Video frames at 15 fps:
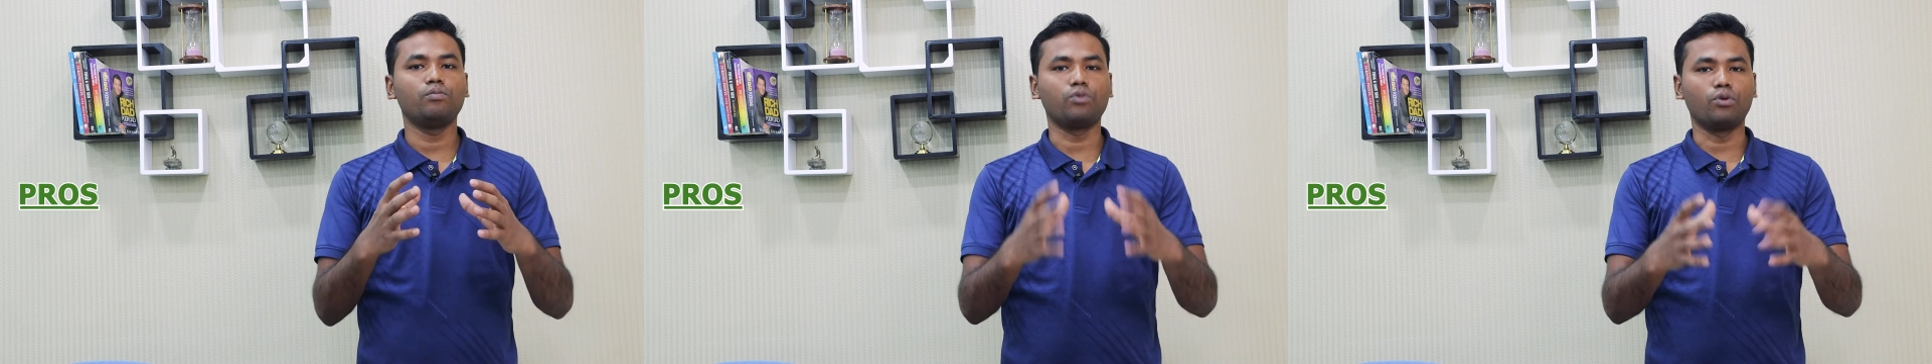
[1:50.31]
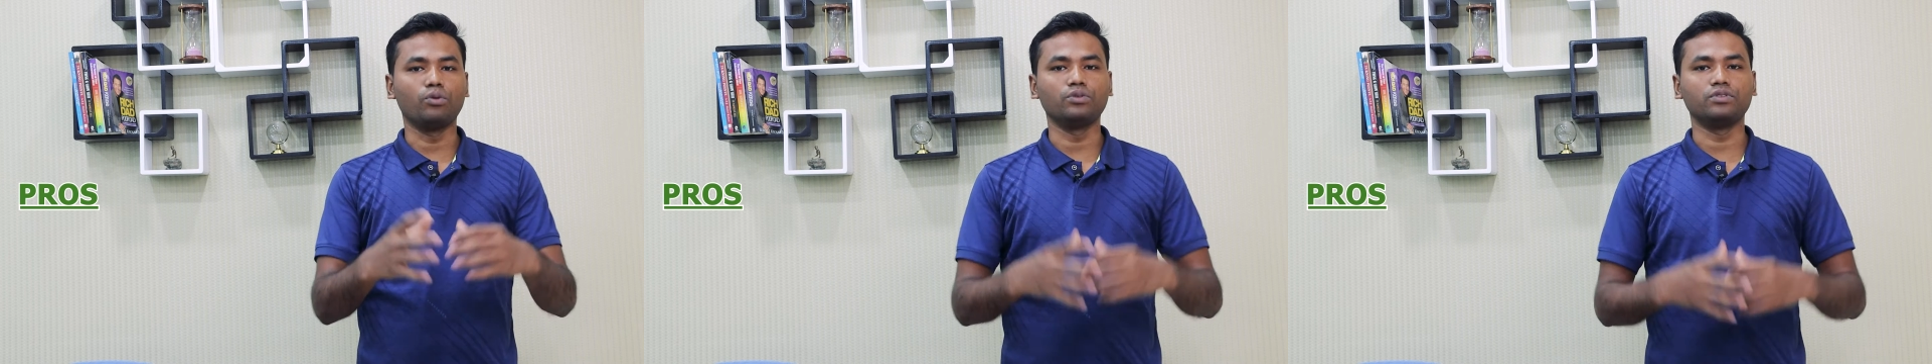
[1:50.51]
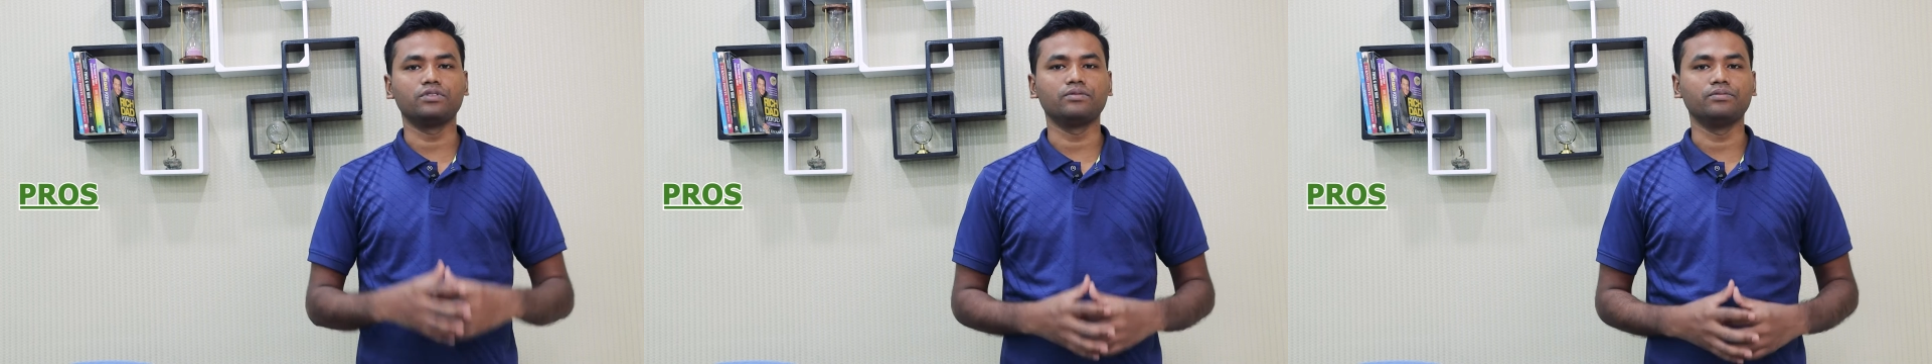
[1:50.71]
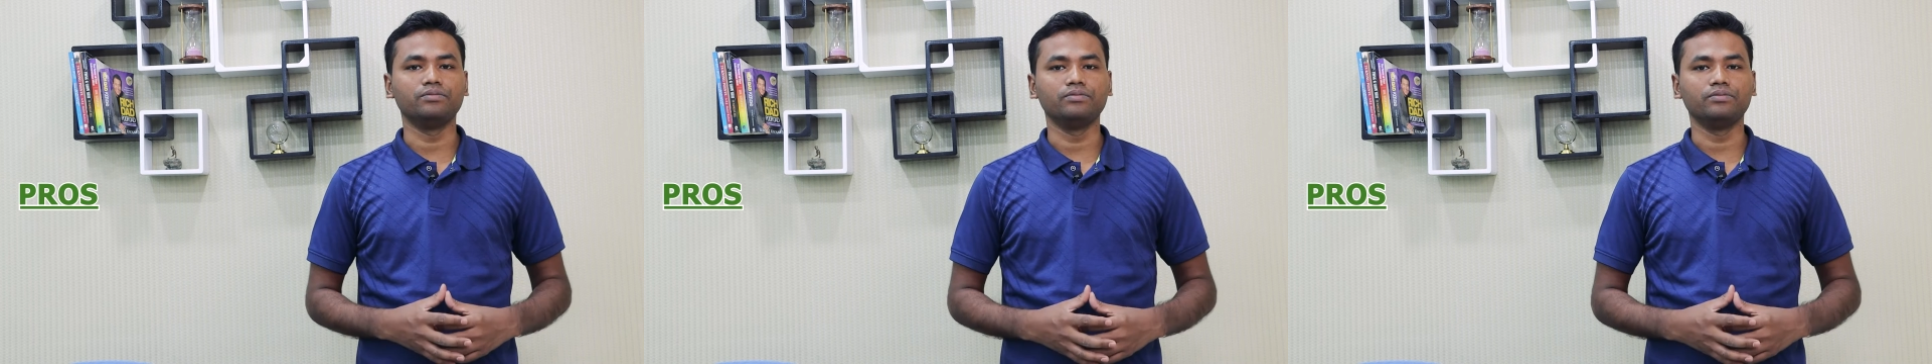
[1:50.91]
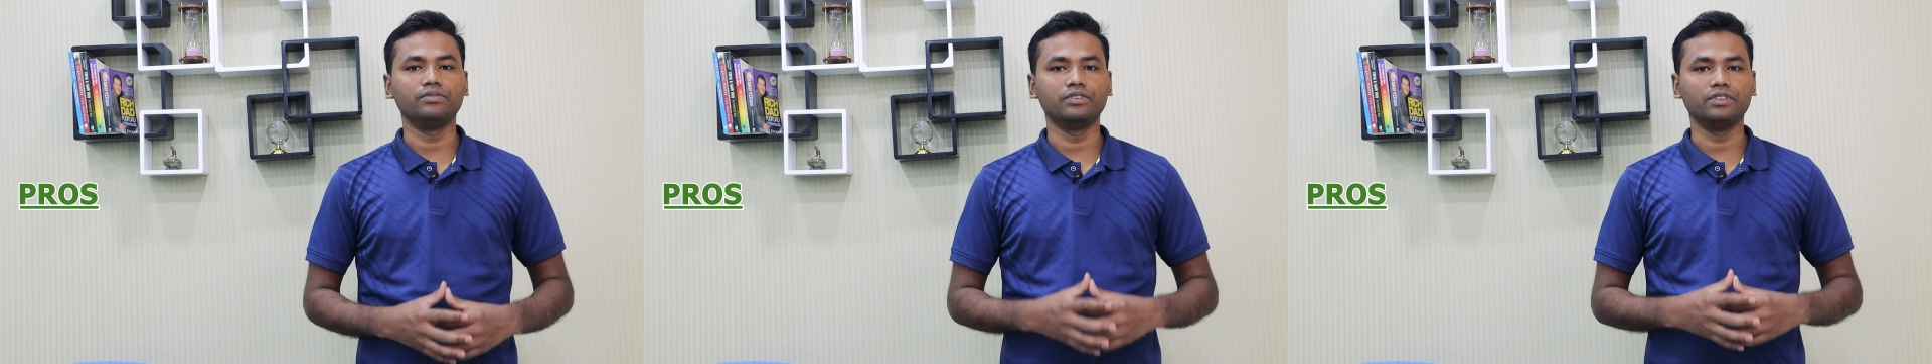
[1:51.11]

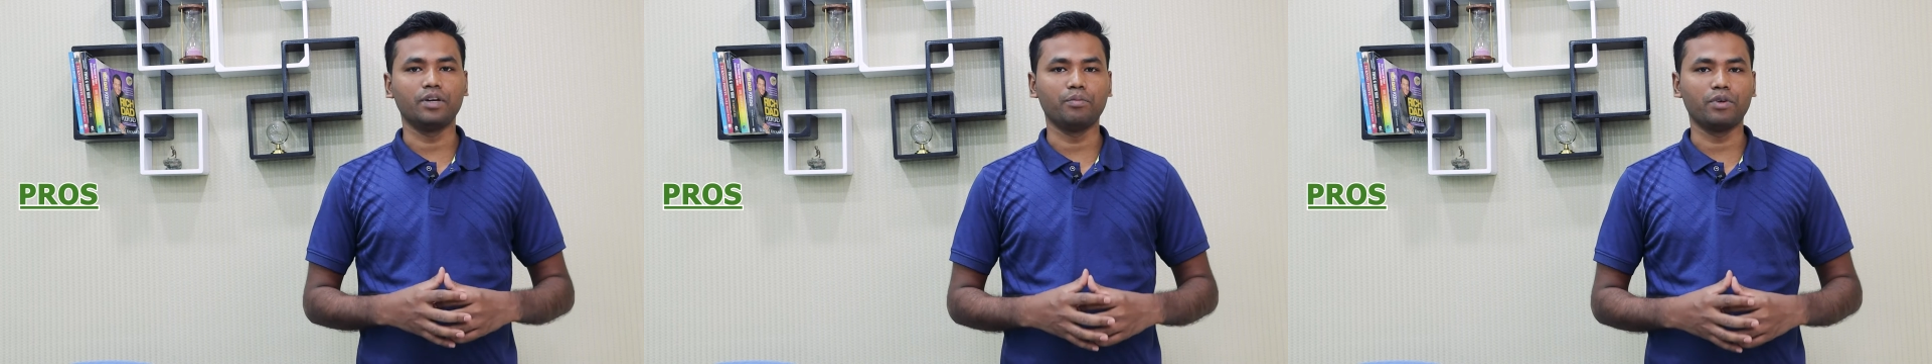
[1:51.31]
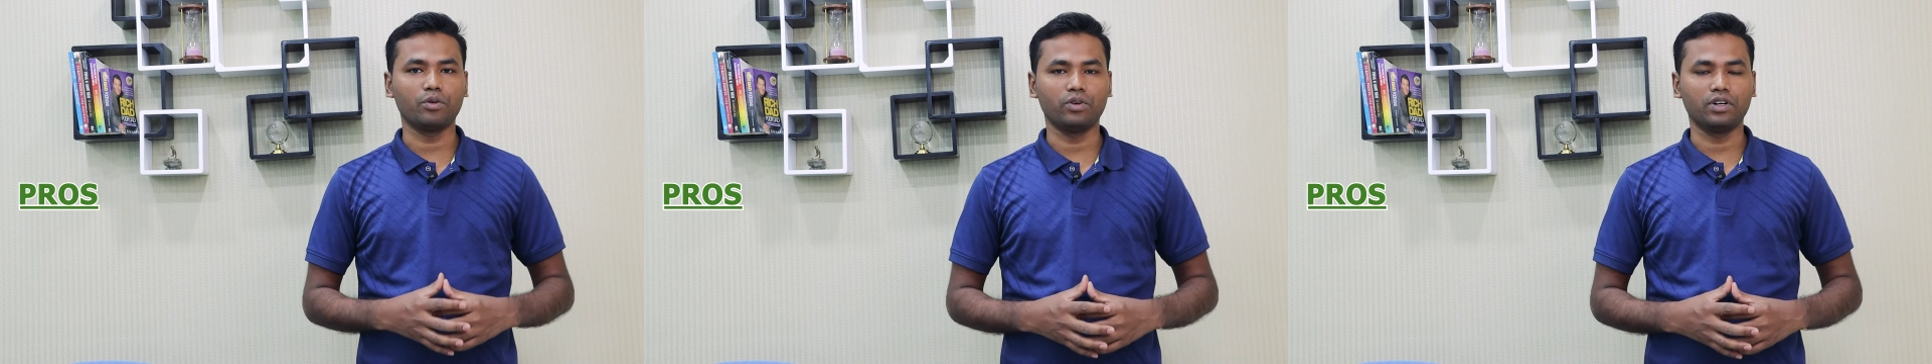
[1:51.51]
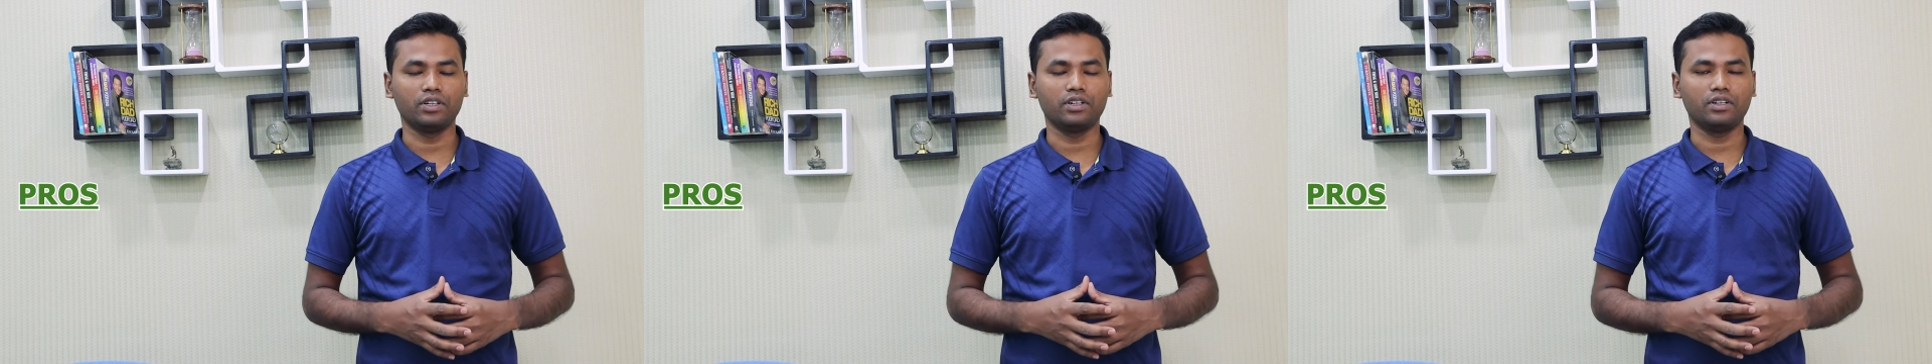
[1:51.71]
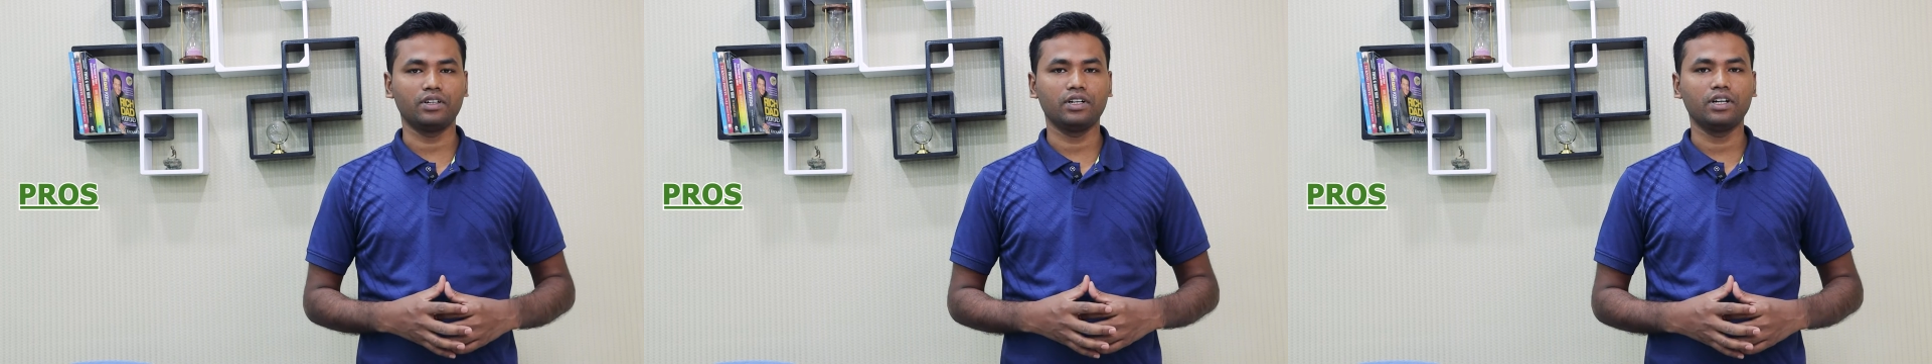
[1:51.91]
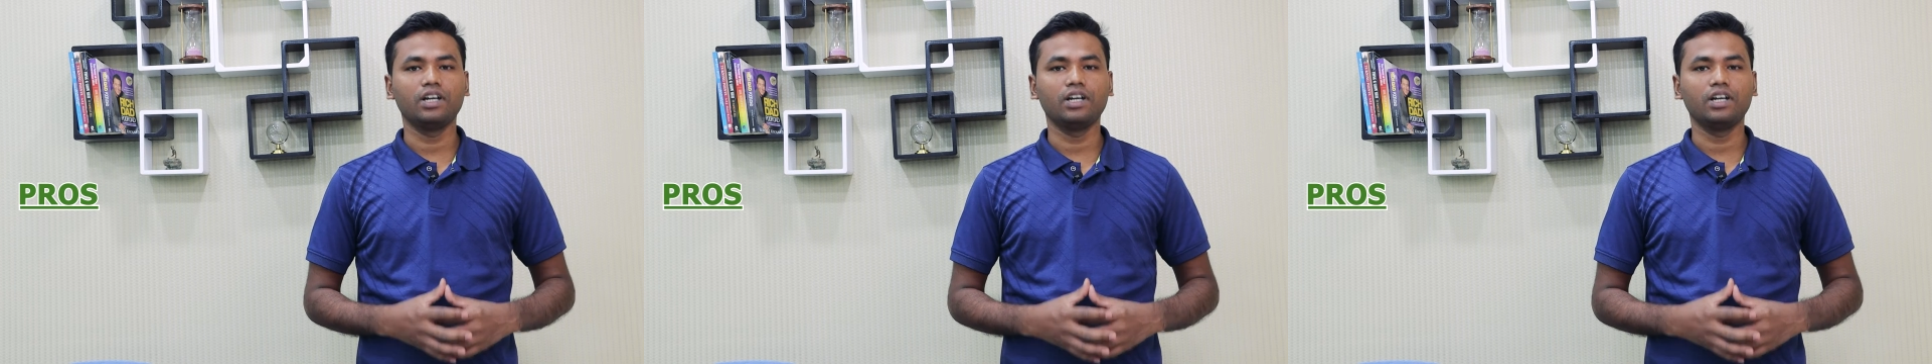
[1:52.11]
Pros, number one,